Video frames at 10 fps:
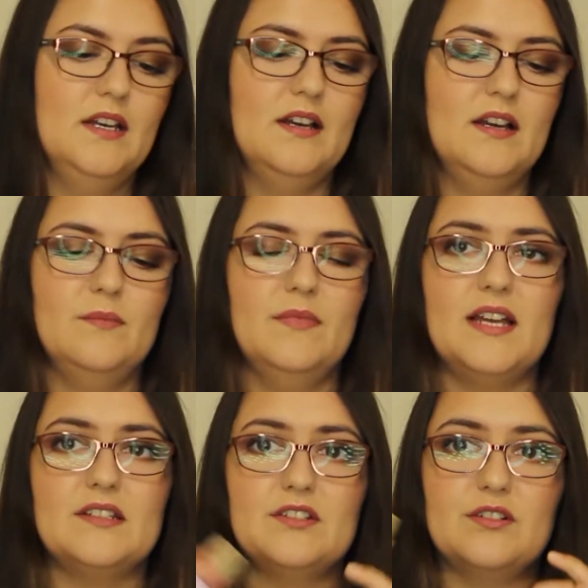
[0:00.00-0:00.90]

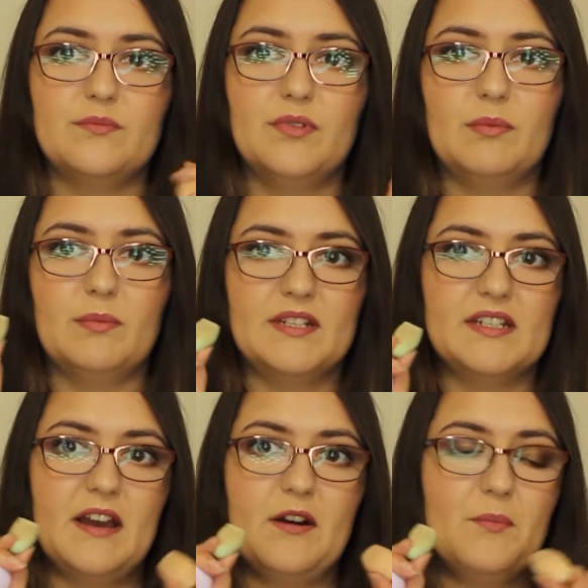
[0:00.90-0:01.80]
as you can probably
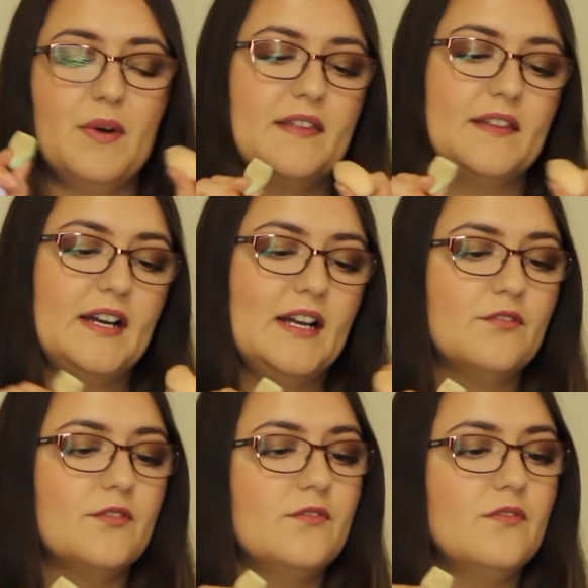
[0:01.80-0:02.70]
tell by the
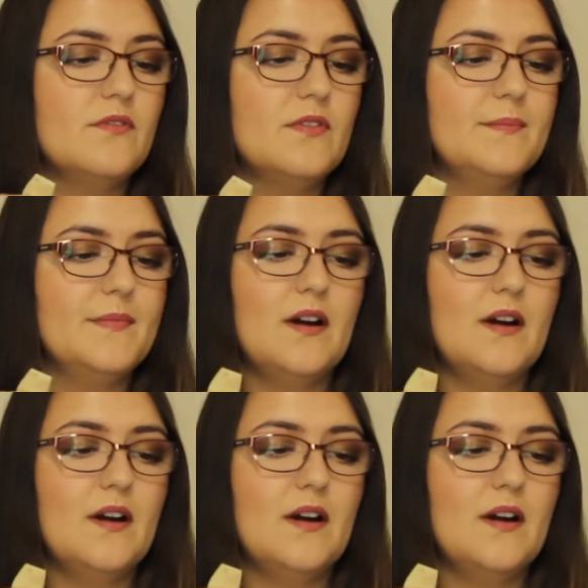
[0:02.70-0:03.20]
colour of all of them,